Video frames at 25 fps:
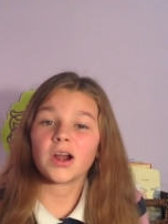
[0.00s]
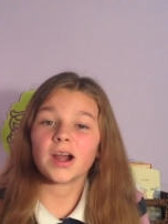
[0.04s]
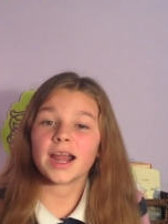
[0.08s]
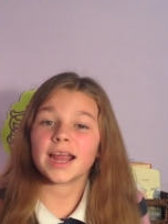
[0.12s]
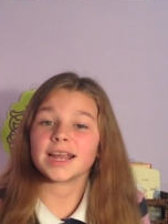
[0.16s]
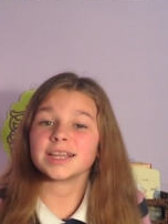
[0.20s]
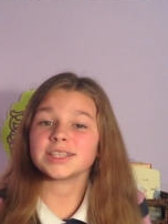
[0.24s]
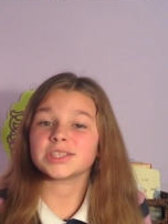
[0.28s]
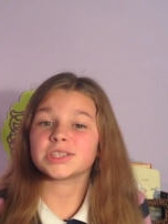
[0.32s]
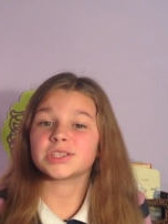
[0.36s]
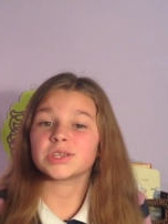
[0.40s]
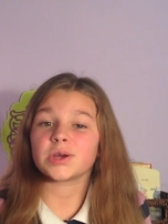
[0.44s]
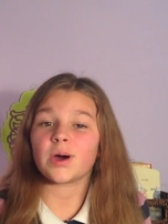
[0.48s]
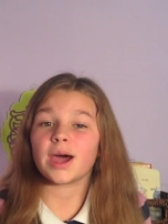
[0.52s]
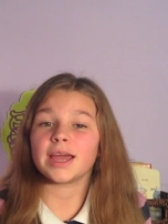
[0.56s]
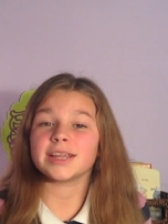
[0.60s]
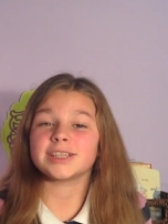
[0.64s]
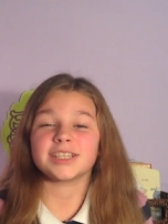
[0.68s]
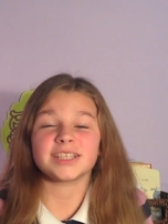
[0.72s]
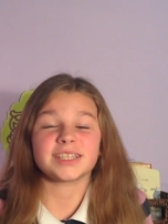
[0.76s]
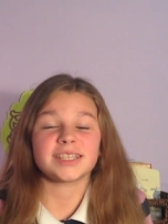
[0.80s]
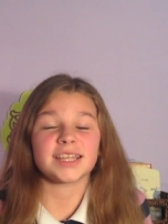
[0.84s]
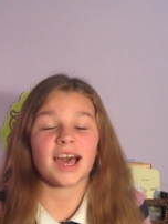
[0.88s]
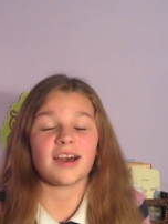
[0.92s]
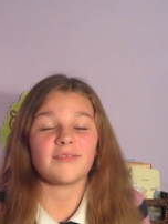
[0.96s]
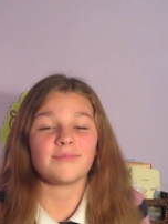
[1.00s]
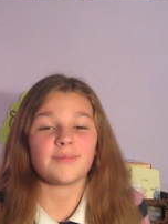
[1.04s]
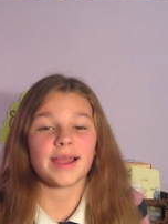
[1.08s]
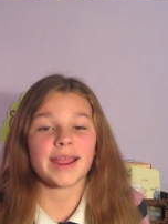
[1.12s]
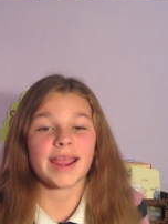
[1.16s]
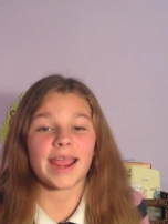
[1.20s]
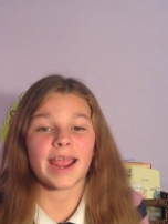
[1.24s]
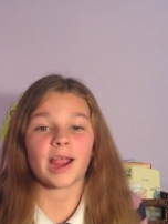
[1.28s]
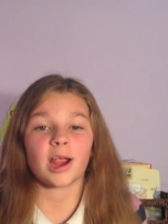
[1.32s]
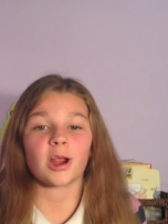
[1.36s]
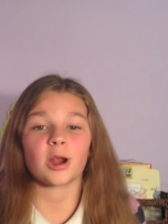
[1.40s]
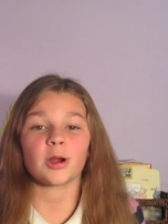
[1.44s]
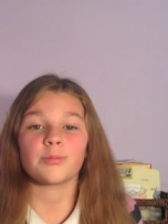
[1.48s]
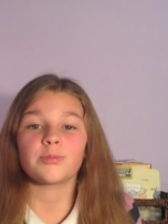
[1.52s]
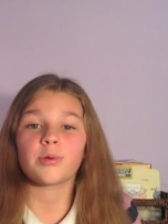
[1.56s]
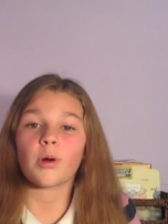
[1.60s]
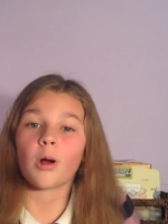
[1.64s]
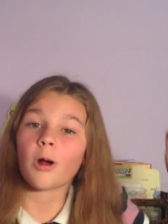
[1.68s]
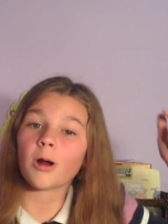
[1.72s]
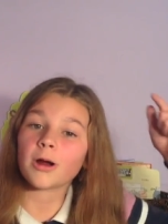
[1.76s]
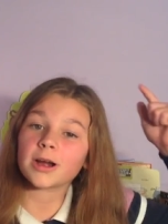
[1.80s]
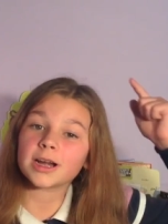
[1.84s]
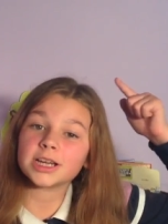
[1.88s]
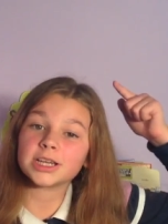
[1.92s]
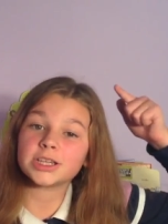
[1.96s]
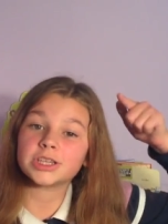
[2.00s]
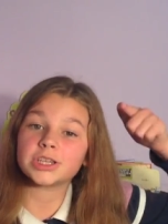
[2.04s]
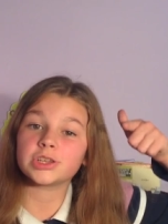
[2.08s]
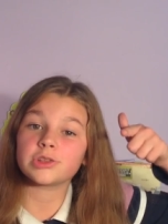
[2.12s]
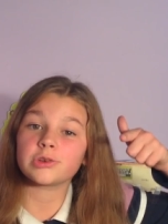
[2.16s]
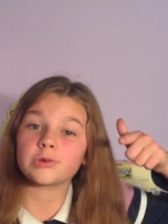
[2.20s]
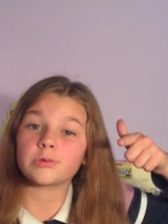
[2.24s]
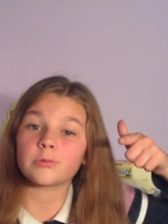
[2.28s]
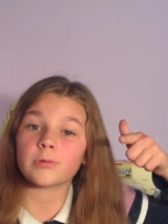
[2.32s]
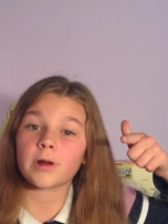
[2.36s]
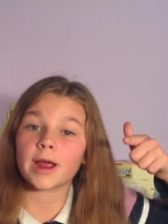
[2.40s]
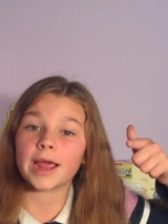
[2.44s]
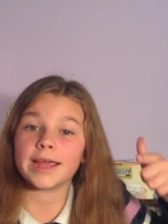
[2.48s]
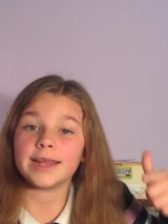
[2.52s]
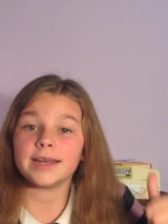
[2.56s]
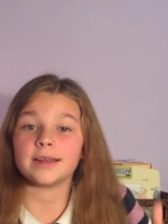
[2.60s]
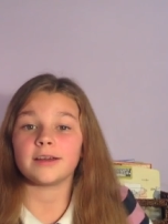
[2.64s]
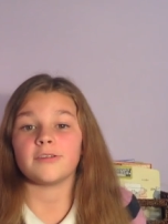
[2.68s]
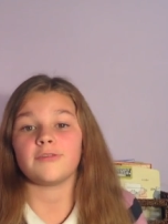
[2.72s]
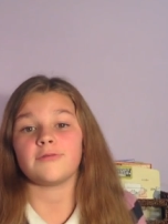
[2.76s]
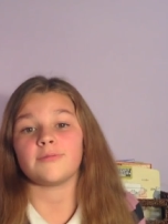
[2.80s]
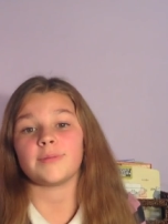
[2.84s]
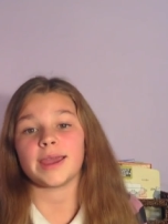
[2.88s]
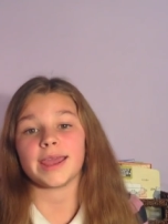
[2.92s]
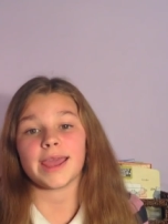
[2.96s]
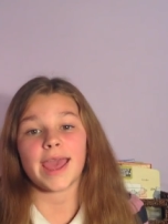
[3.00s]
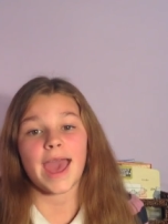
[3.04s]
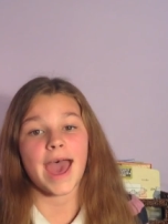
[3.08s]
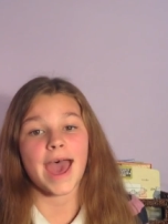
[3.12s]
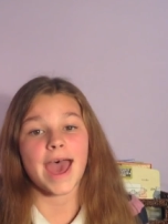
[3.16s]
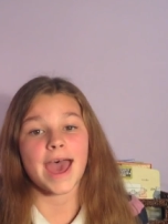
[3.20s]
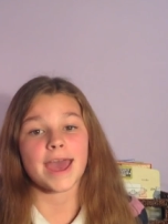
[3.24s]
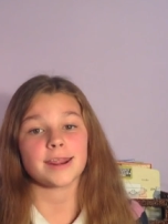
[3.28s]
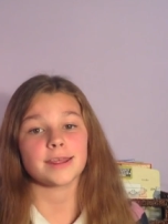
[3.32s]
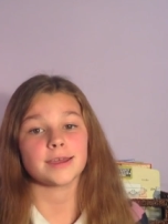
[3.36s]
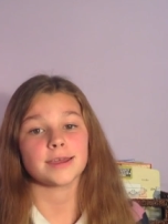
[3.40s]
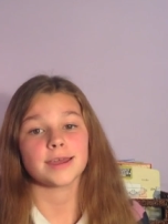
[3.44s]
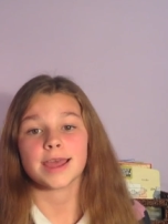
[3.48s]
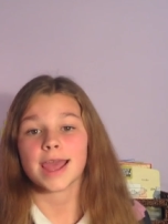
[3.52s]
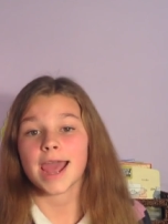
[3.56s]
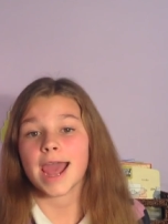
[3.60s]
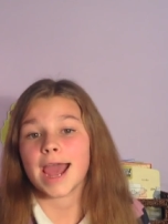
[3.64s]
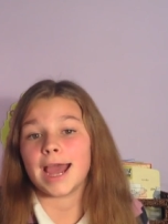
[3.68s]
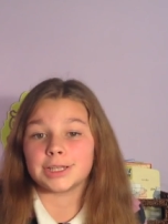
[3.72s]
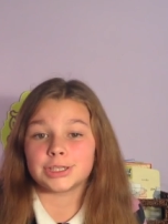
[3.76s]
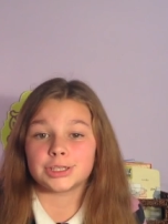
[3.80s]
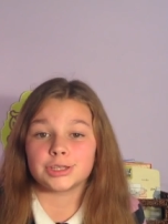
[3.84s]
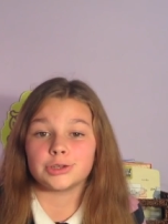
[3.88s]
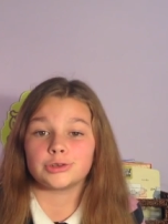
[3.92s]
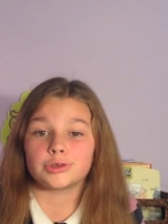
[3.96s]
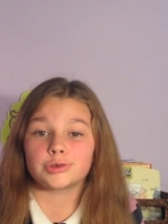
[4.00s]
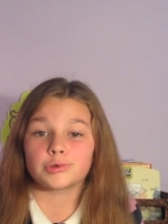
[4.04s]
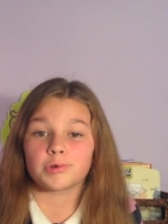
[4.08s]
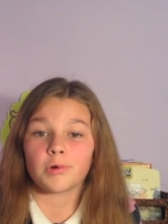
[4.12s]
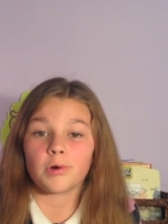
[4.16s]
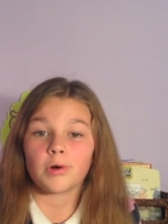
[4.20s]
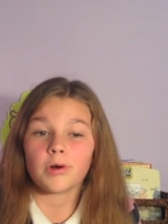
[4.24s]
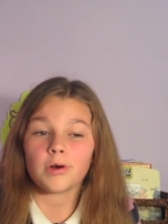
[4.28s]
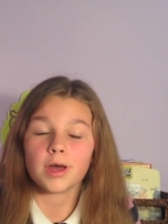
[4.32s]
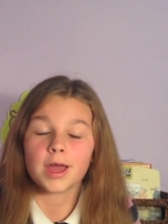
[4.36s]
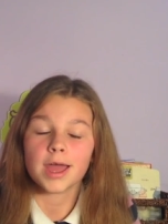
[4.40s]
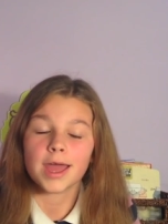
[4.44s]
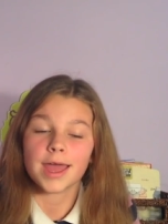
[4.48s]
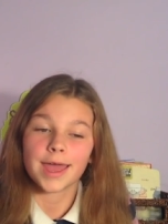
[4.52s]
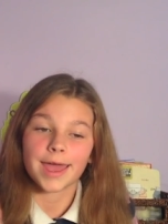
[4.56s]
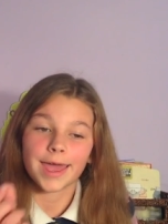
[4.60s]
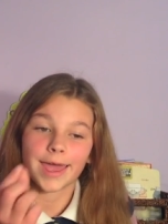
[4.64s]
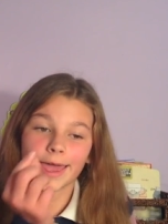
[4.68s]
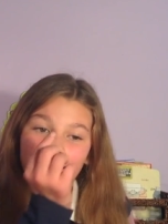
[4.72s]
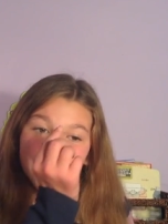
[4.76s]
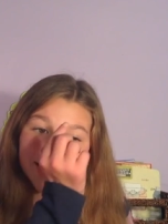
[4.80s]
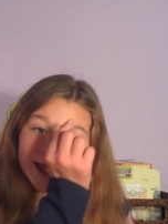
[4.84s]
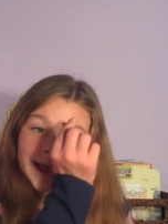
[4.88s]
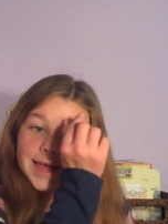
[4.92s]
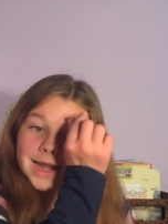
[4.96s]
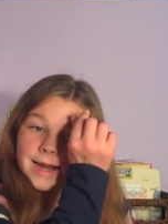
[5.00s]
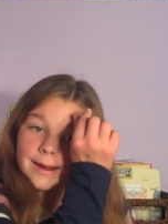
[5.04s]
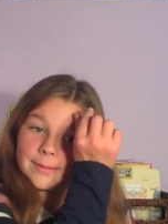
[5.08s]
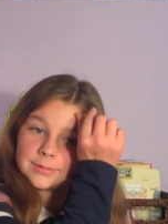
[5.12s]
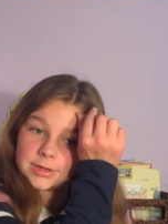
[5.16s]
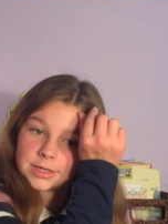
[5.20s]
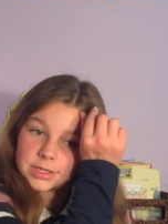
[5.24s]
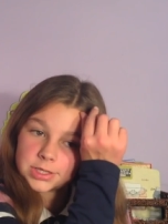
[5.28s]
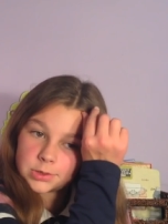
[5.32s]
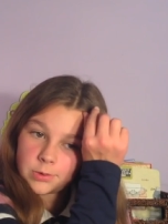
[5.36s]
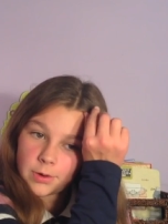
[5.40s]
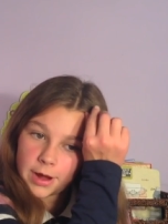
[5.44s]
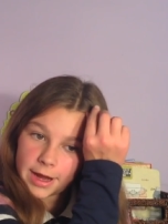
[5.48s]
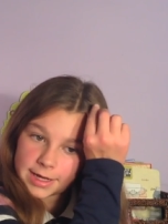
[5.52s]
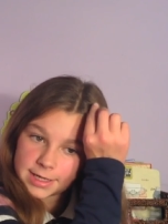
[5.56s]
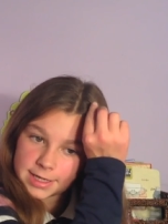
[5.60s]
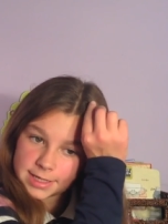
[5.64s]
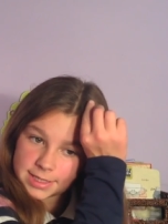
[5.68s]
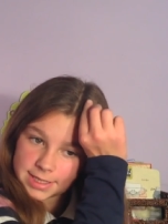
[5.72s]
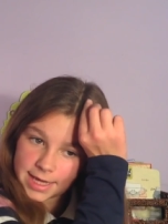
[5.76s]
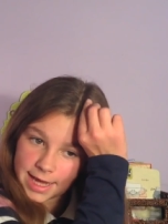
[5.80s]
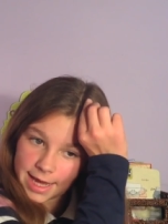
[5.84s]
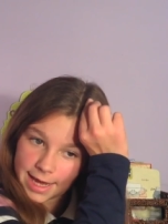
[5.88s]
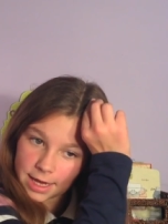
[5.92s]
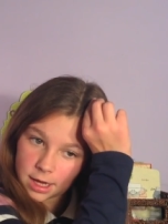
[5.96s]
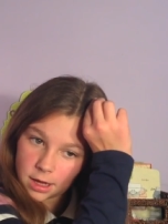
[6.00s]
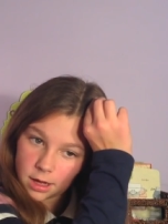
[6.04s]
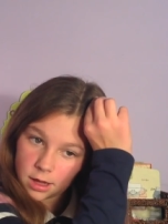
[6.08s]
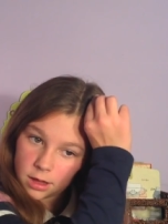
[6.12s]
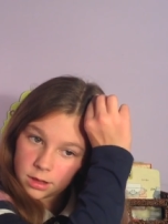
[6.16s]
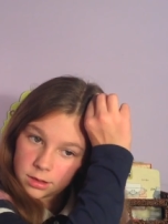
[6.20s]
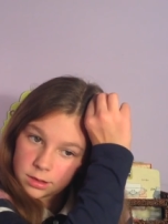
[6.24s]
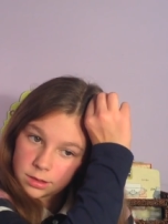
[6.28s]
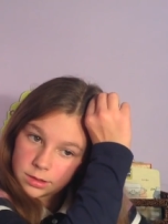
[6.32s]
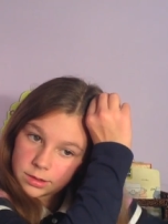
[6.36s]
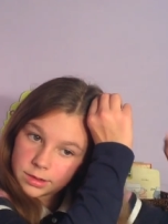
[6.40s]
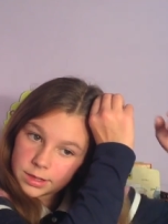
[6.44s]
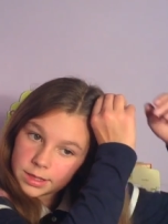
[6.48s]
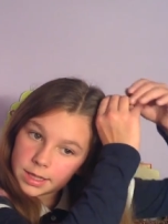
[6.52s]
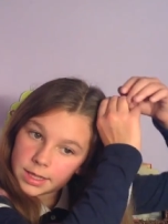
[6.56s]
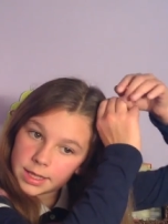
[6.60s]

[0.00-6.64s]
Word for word: Alright, so I just have my hair parted to the right of my head, as usual, and I'm just going to take a